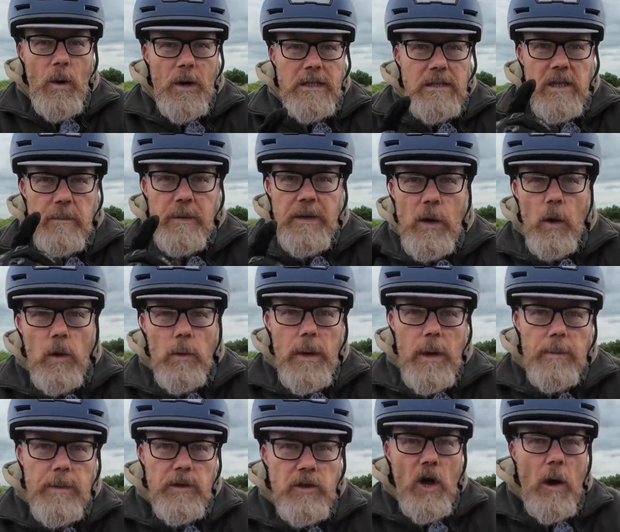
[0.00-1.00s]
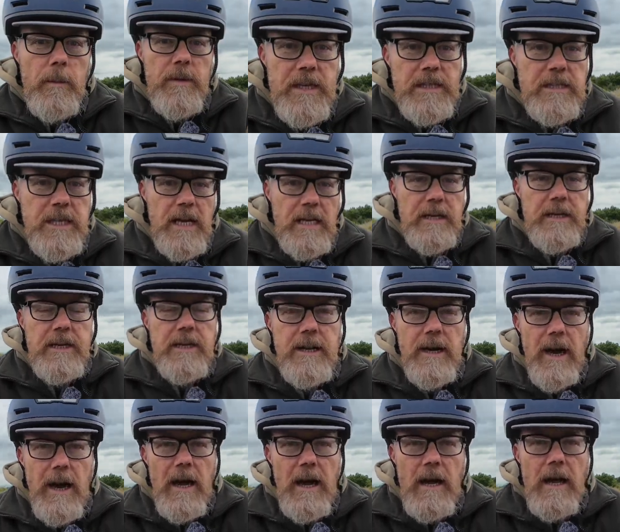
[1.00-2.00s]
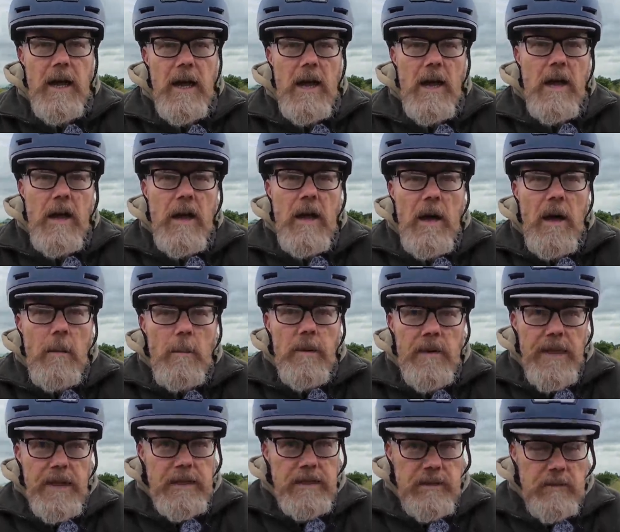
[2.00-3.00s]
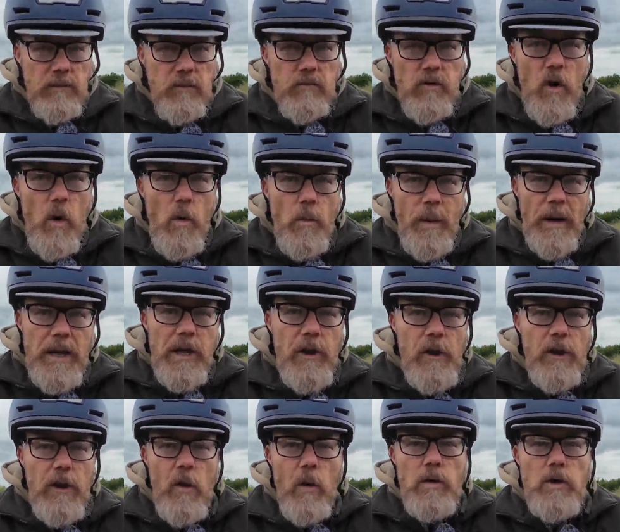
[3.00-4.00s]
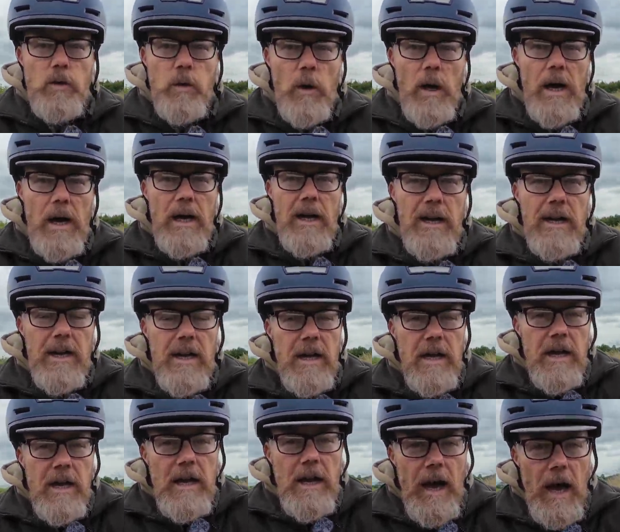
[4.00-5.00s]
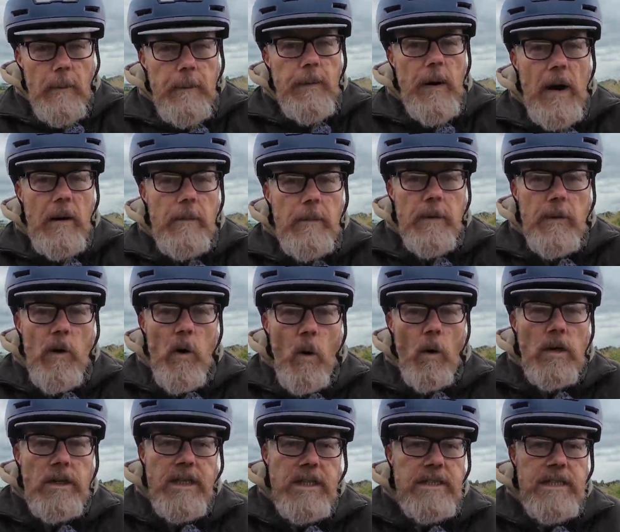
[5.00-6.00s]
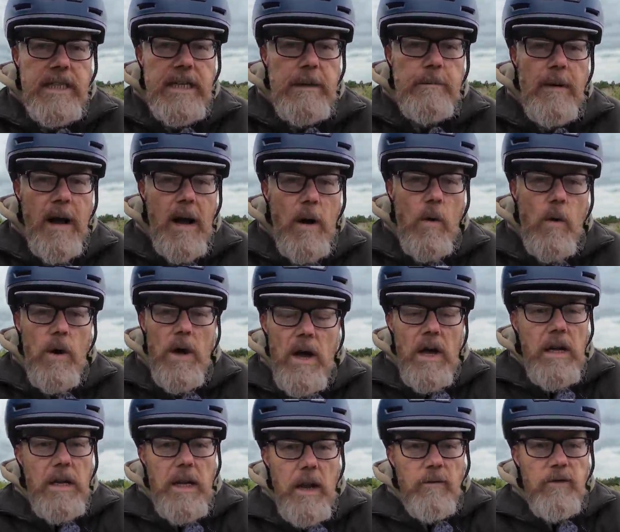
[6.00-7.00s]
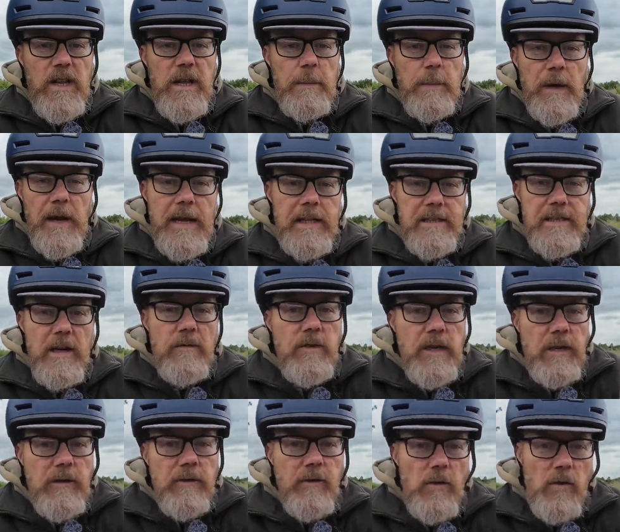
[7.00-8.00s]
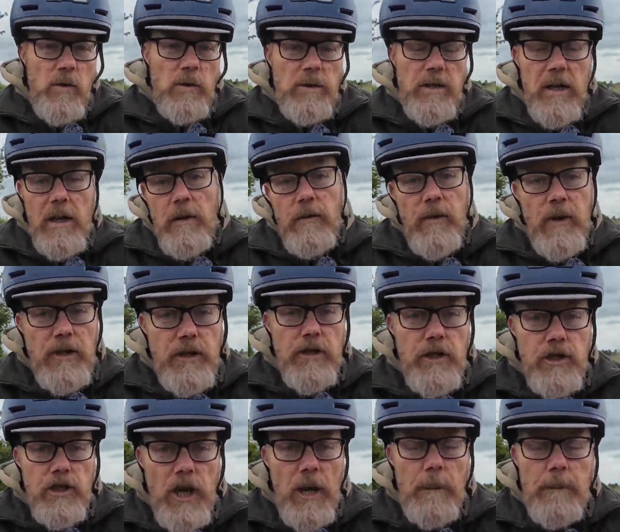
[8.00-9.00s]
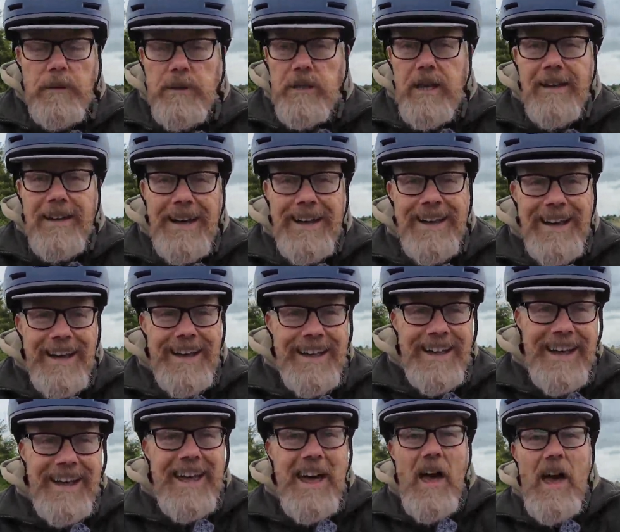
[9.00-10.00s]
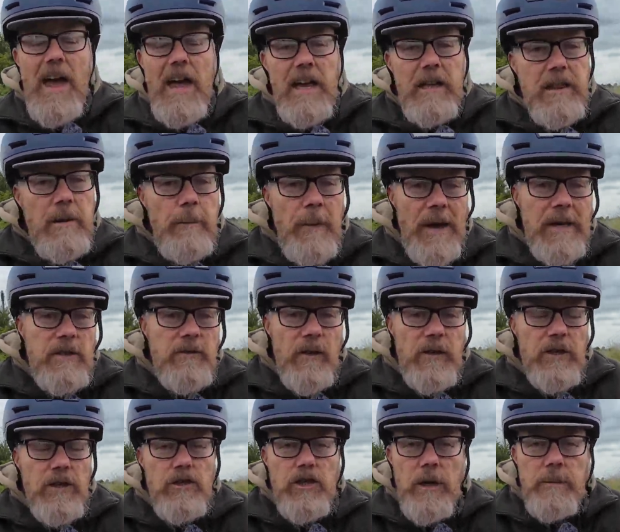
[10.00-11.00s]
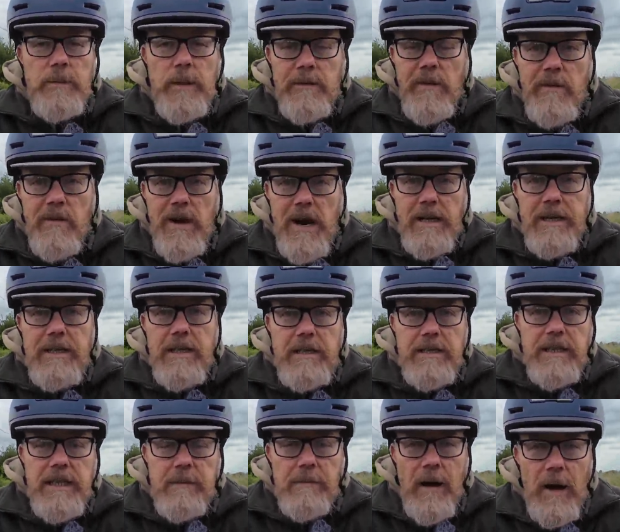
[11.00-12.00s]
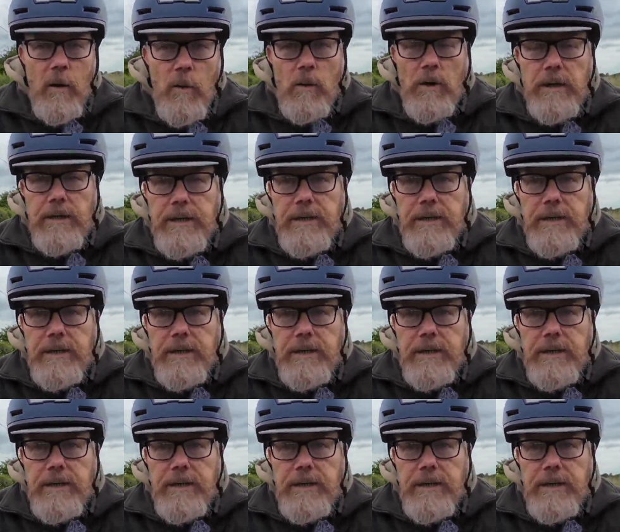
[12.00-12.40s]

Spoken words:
once I've been all the way up the top of this hill in a car. But this road by here goes to a pub called the Timau. Lovely place, lovely food. Fish and chips. The best fish and chips I've ever had in the Timau.